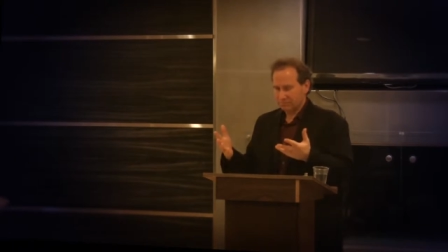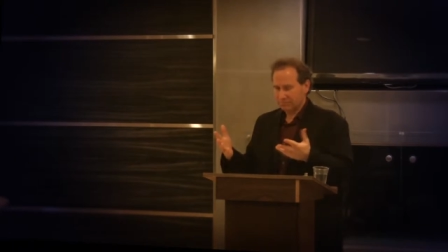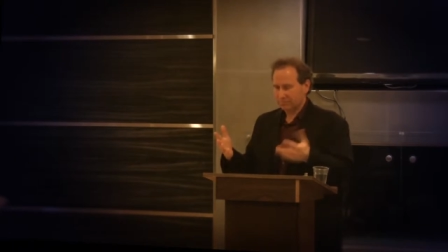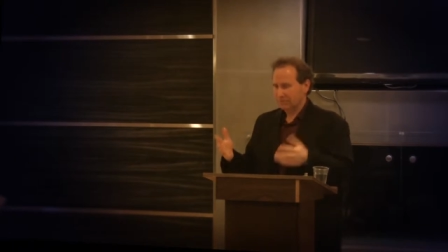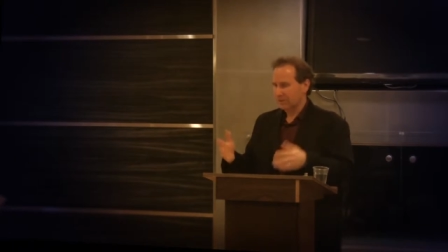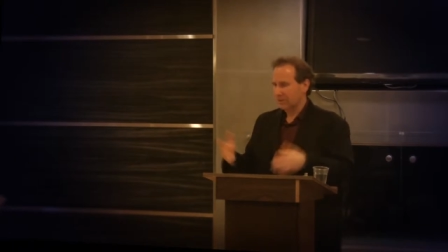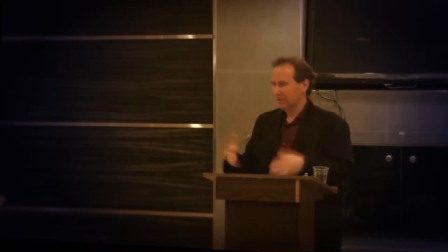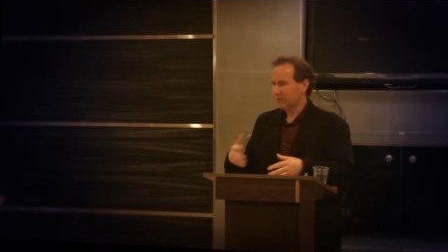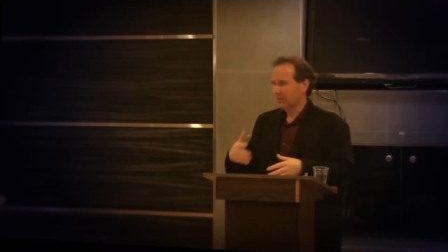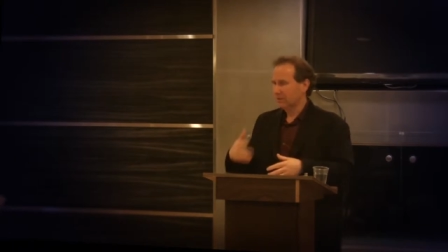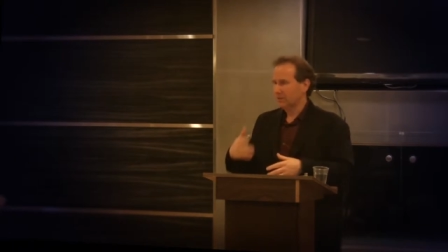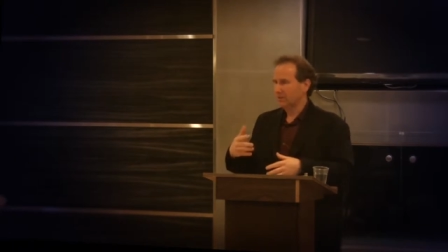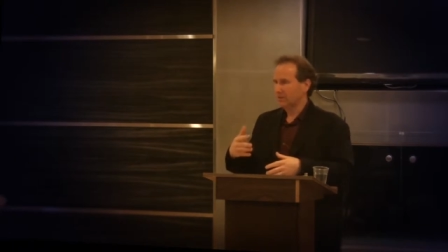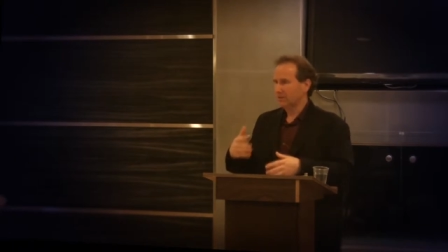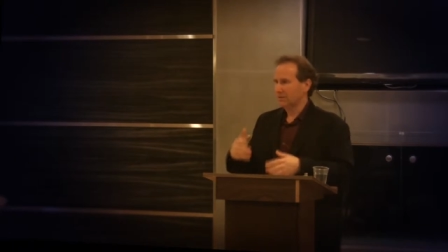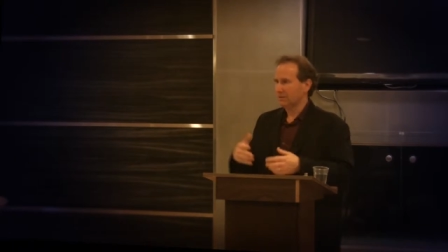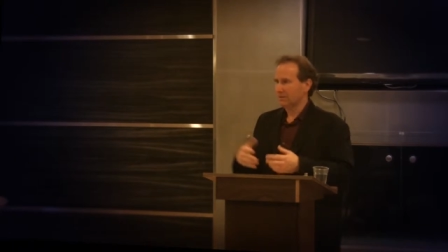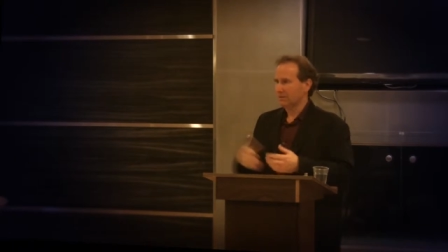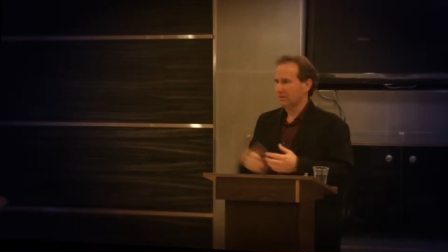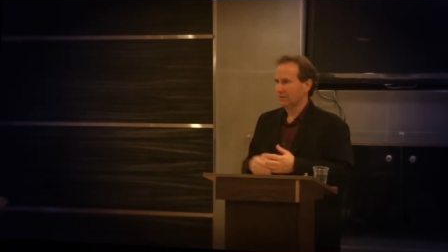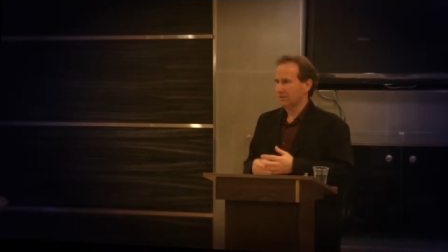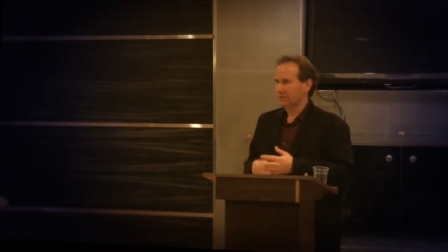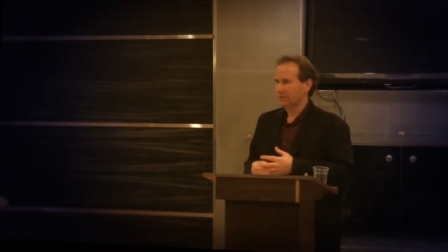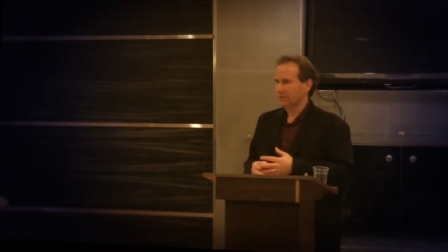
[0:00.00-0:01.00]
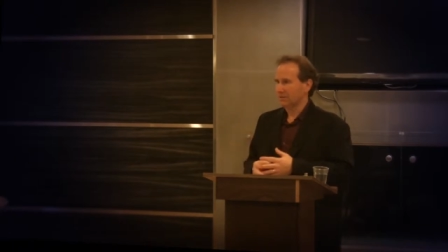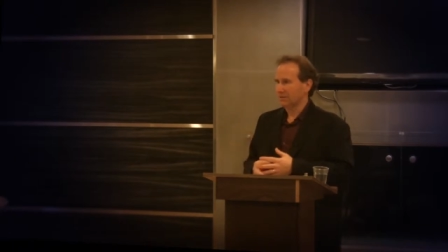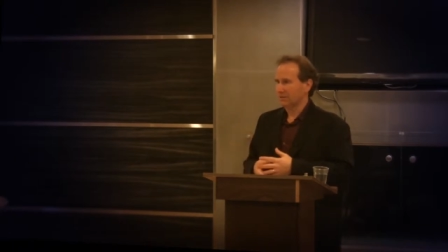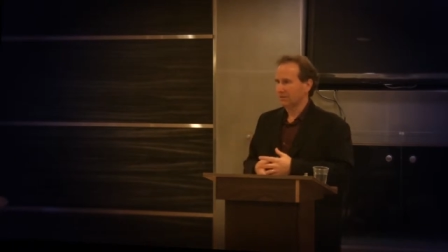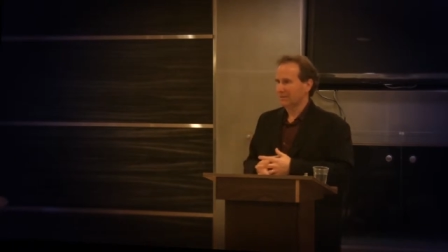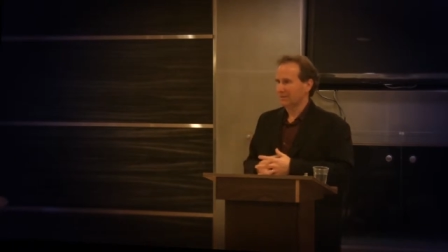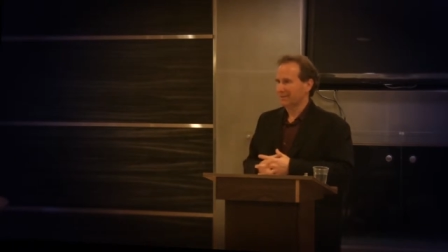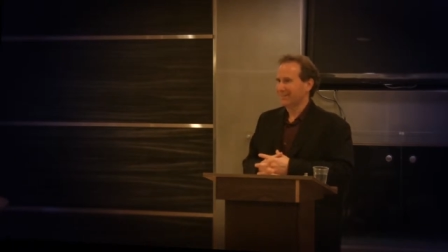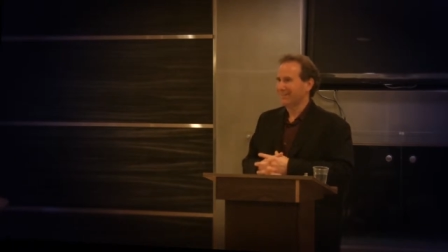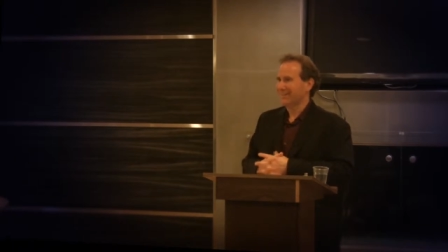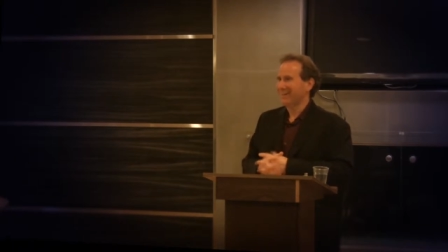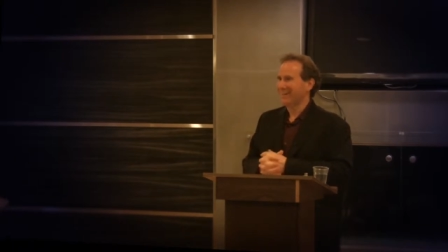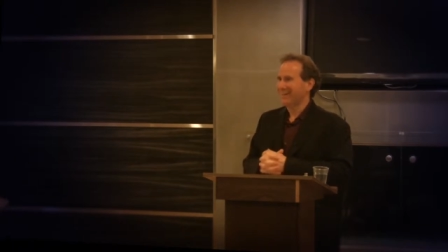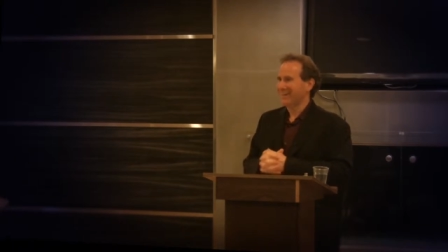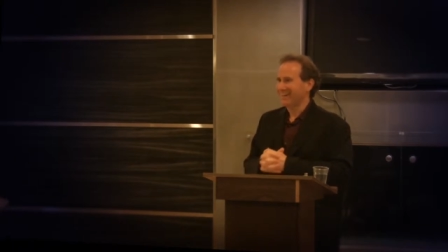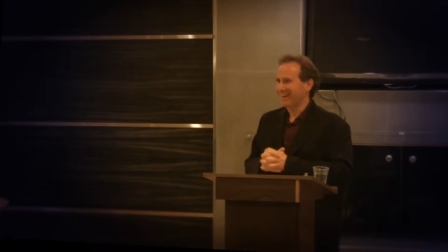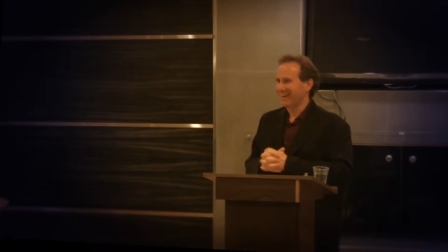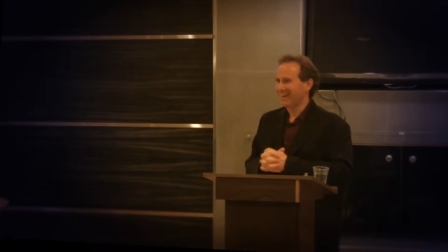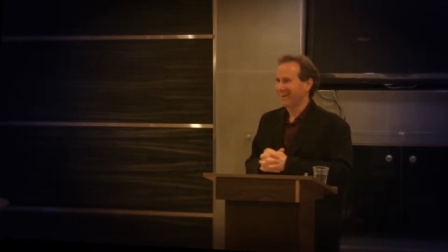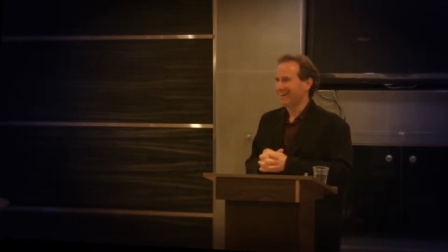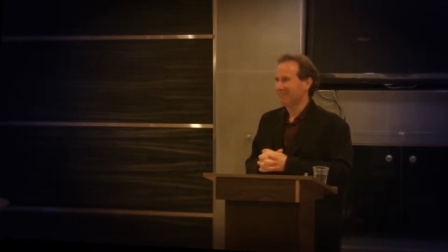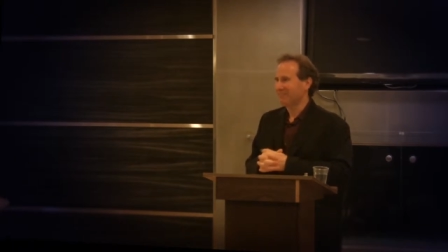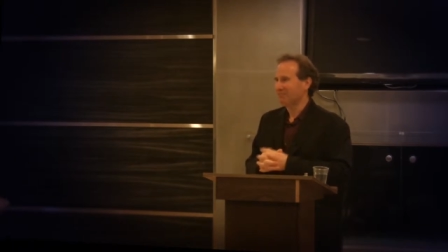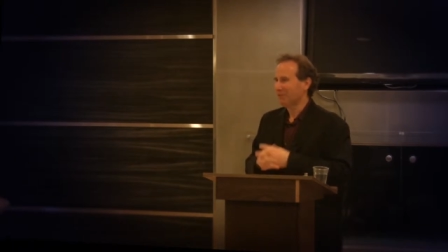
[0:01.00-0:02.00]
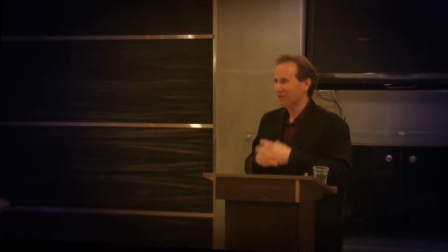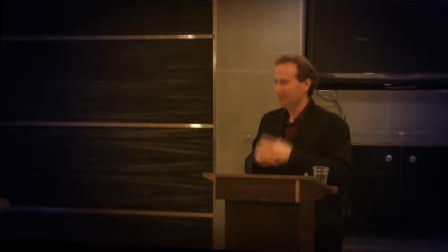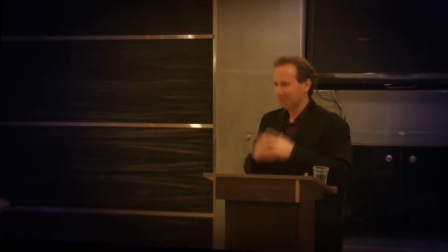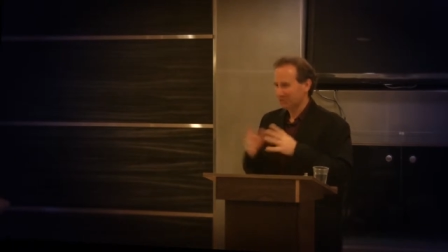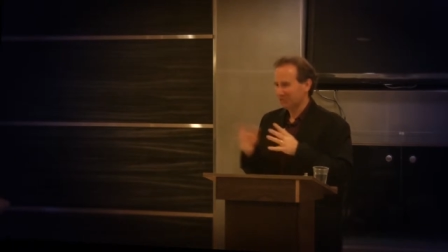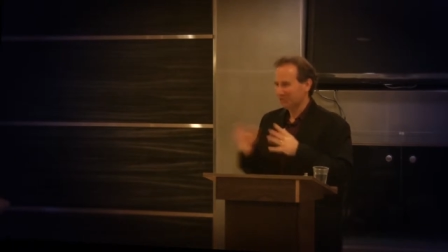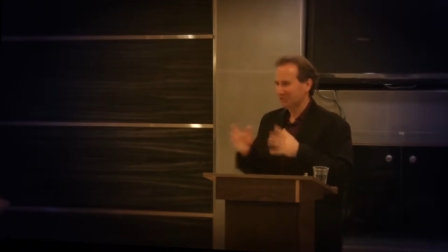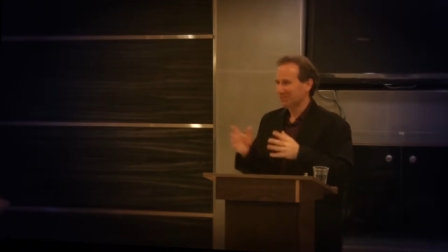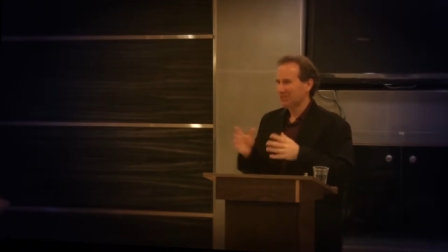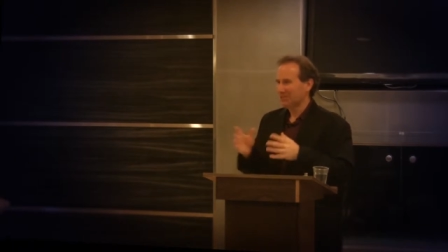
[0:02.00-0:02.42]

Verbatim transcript: How much per hour? we'll,